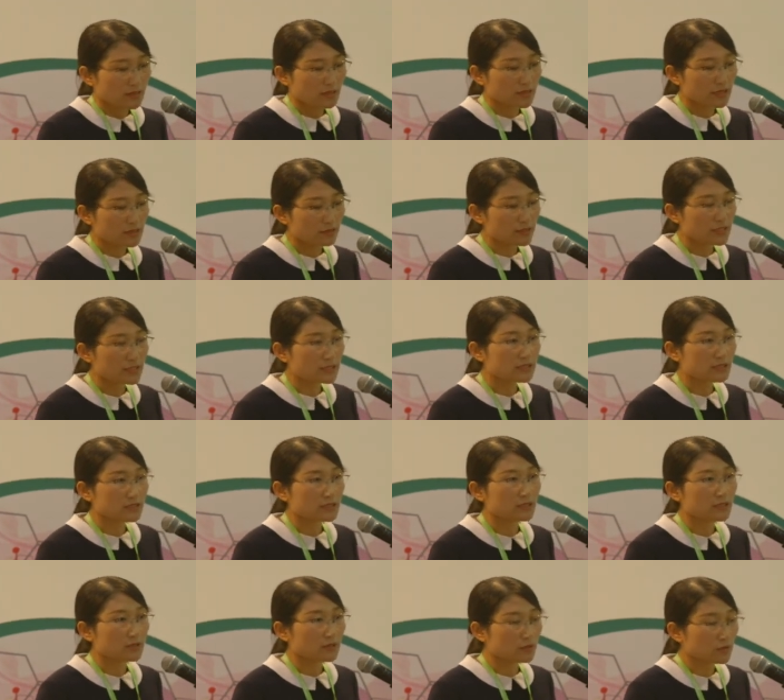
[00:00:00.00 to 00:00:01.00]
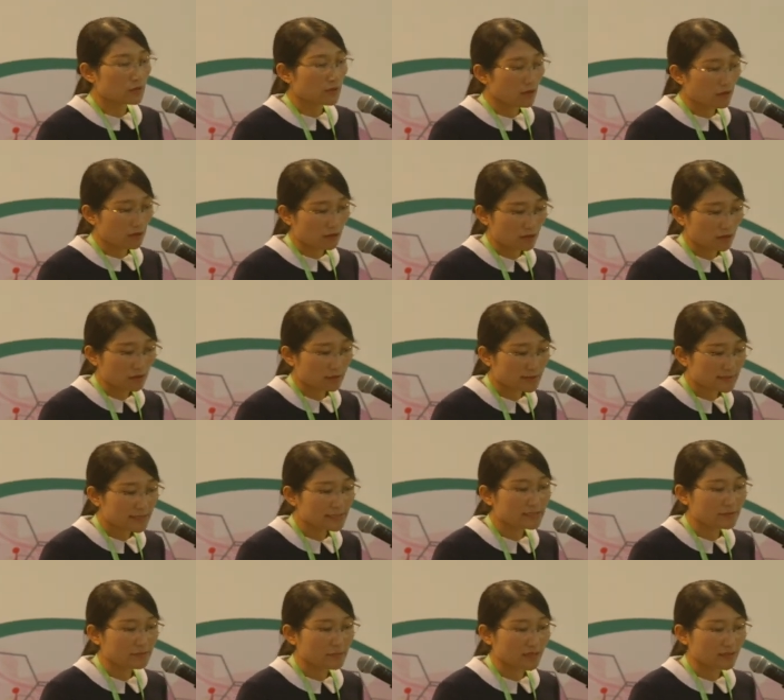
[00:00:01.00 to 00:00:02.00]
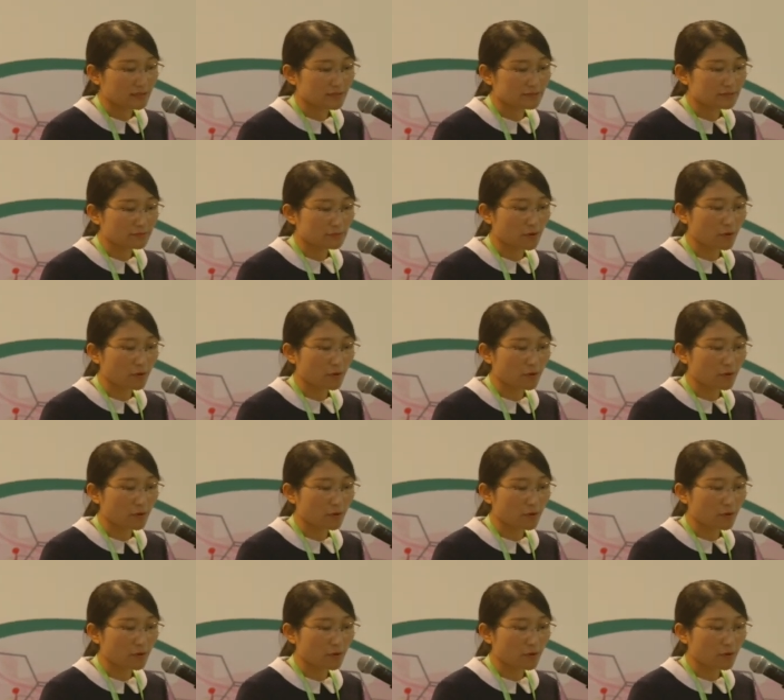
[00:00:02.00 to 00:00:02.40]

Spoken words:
you need the statement